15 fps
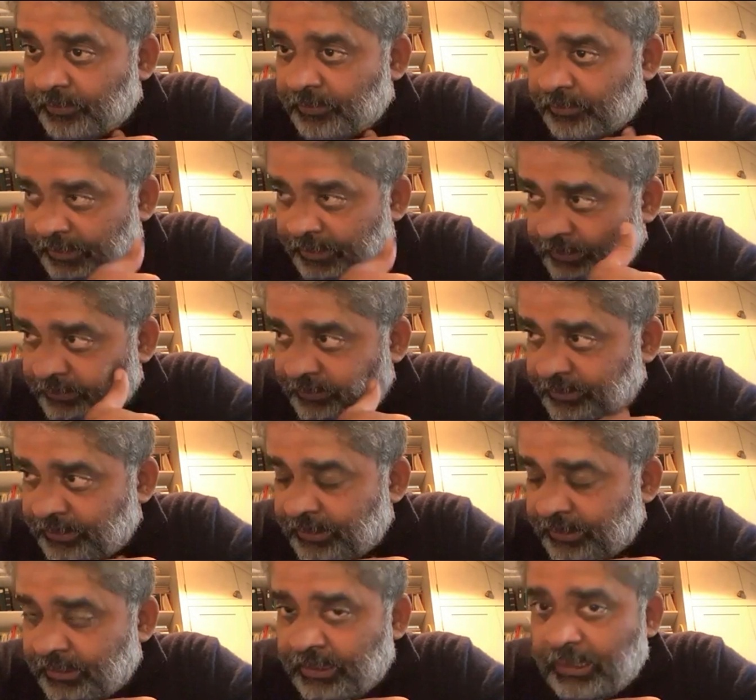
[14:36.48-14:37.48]
right?
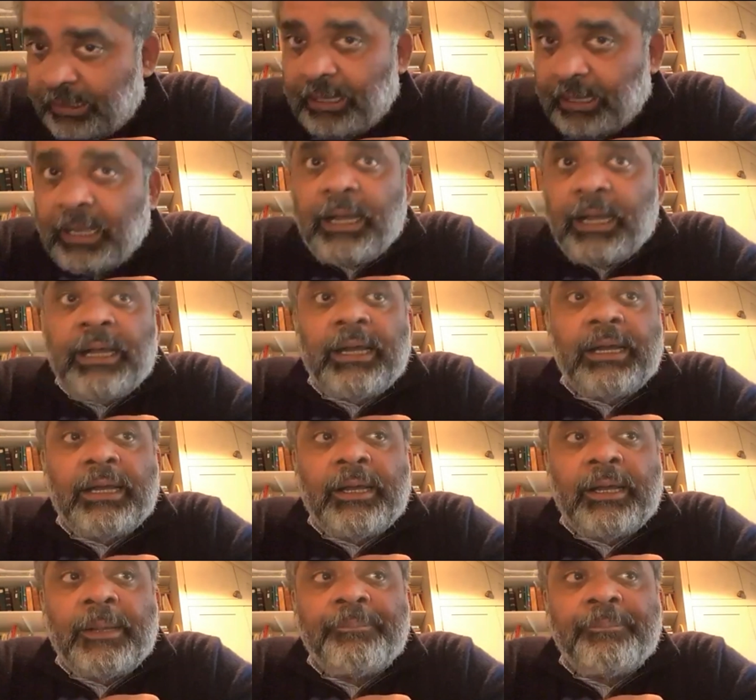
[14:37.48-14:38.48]

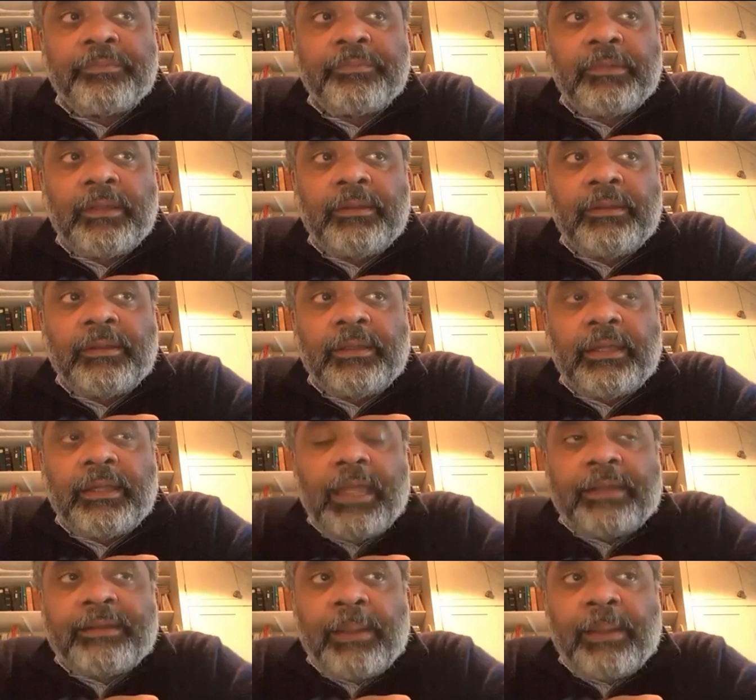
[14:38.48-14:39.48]
Uh,
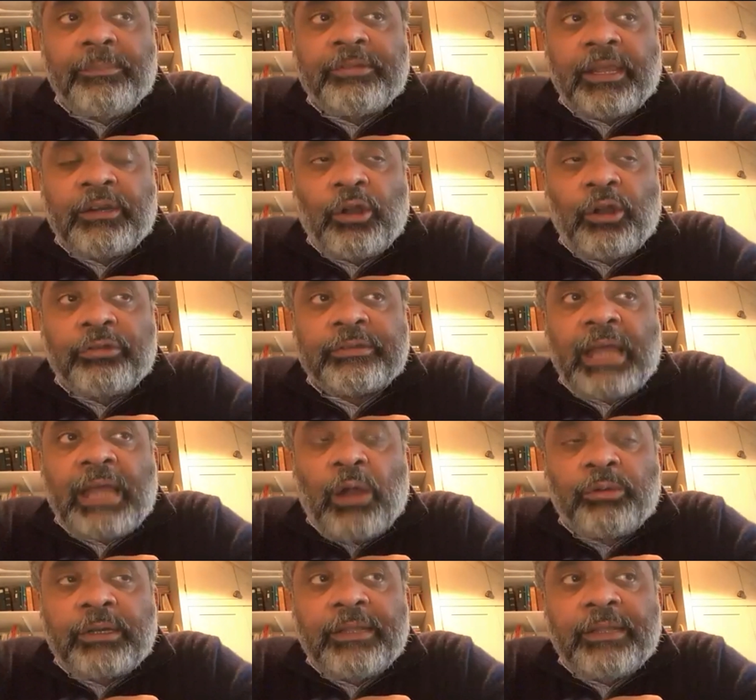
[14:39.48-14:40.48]
attempts across
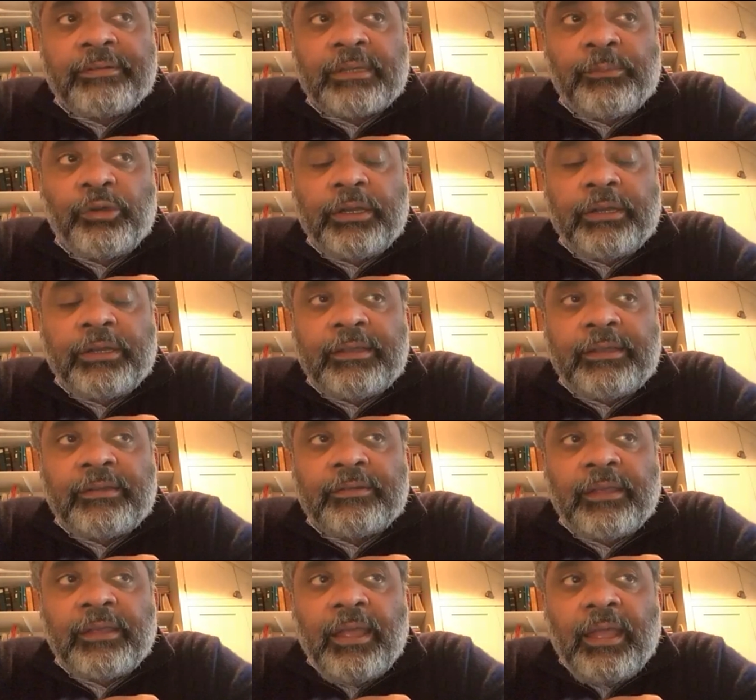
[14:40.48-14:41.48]
countless
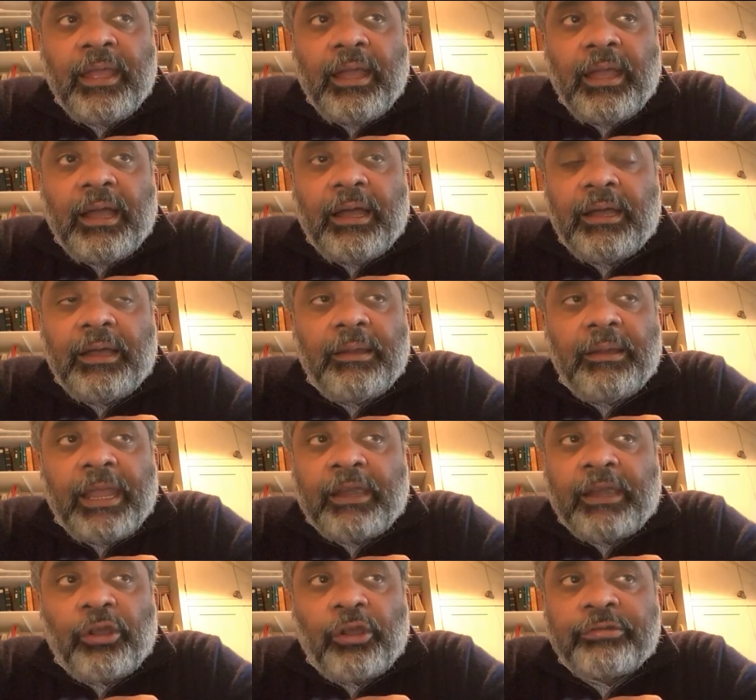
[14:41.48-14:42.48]
communities uh,
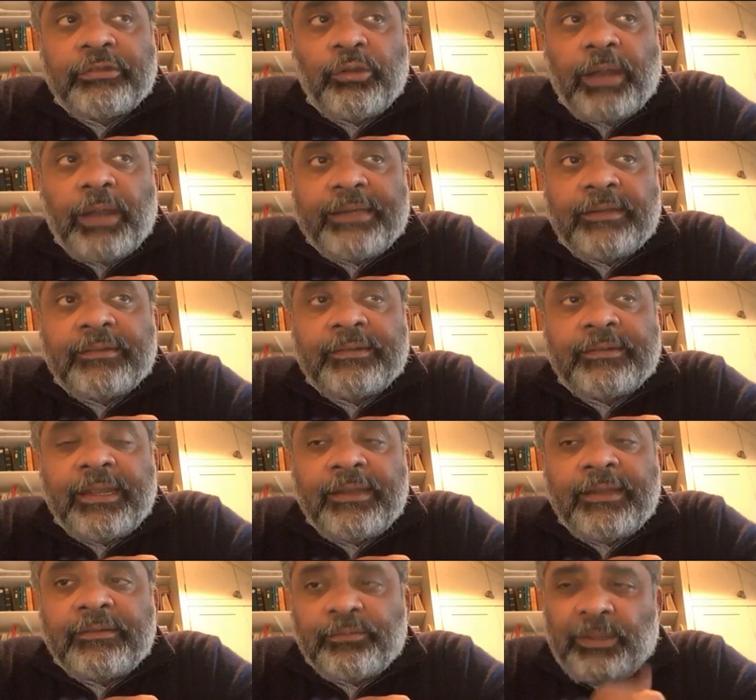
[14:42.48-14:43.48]
across the United
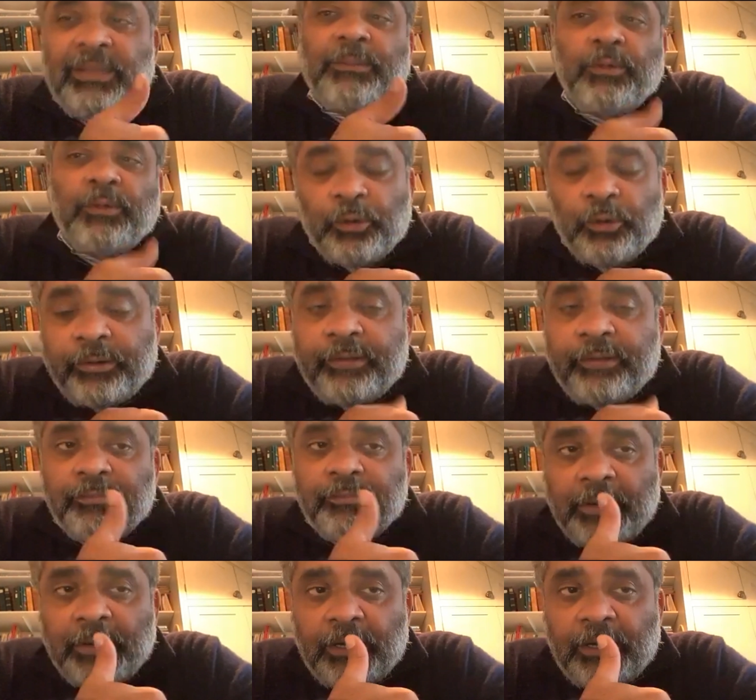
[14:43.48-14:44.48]
States, well, the more
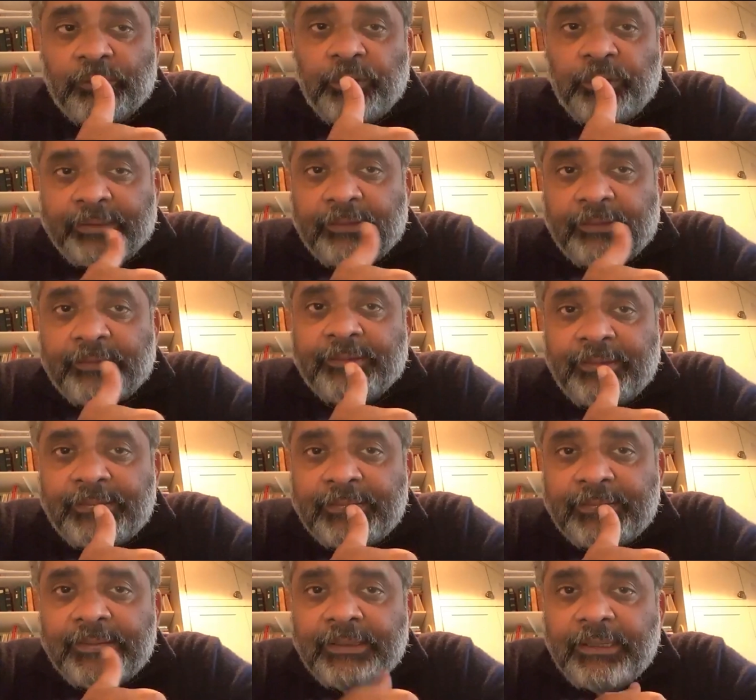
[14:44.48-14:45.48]
progressive parts of the United
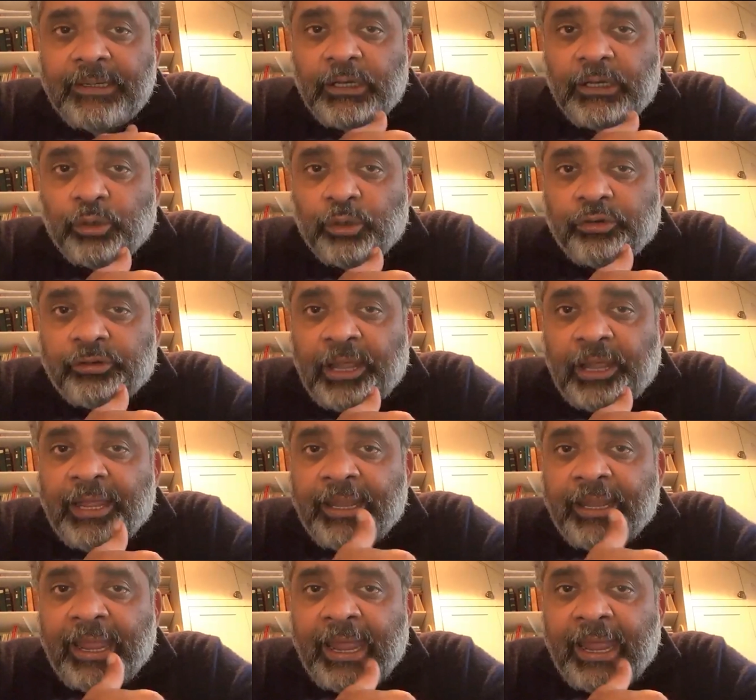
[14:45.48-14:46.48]
States, to
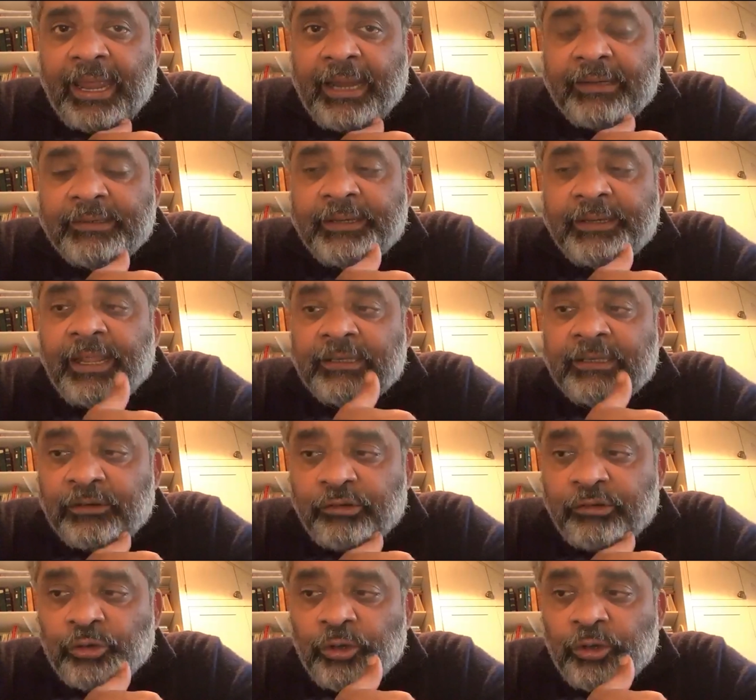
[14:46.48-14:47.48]
try and take
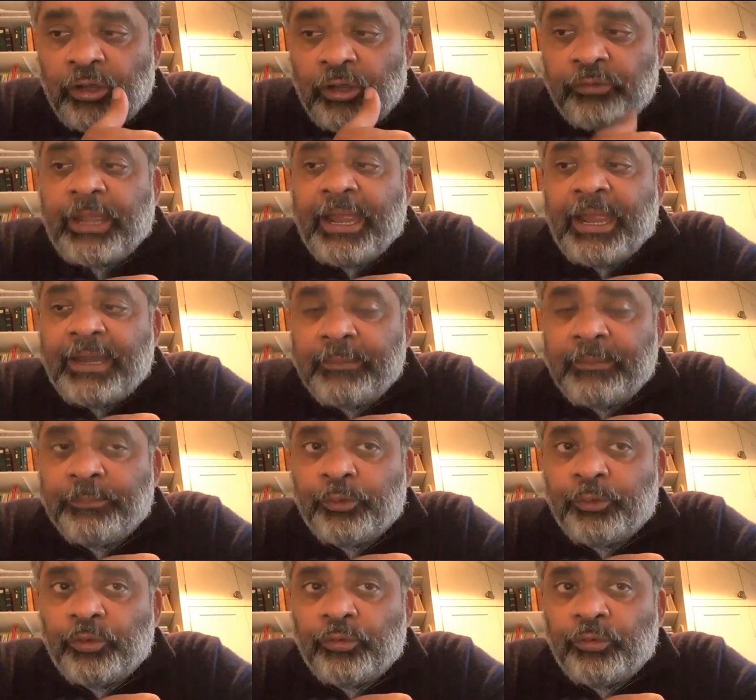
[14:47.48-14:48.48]
control of and
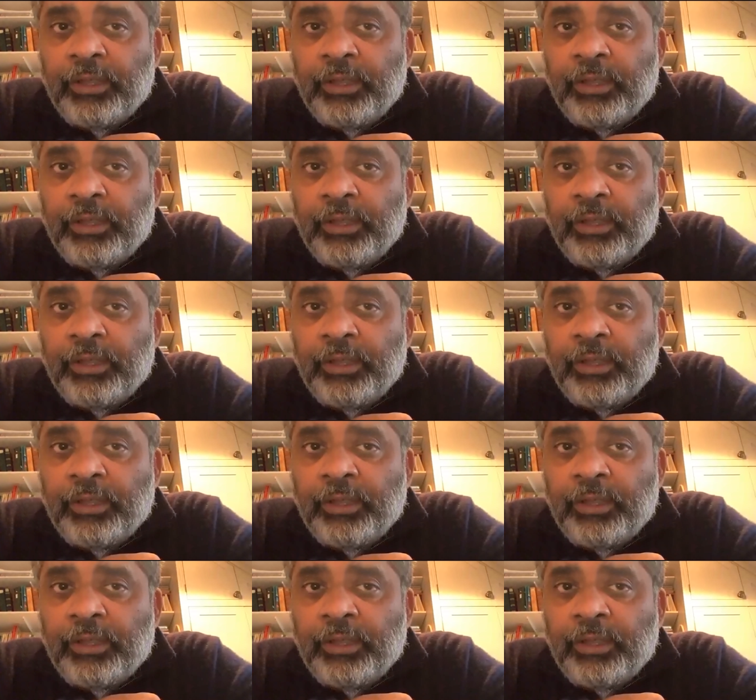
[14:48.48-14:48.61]
improve